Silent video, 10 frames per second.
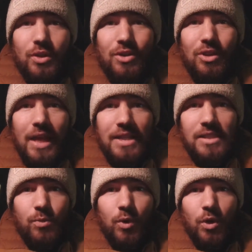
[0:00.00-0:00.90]
little lens
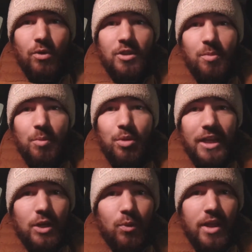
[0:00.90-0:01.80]
that we're going to be
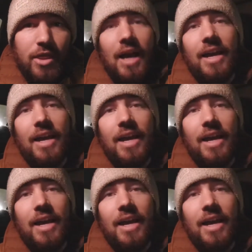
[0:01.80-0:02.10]
playing with.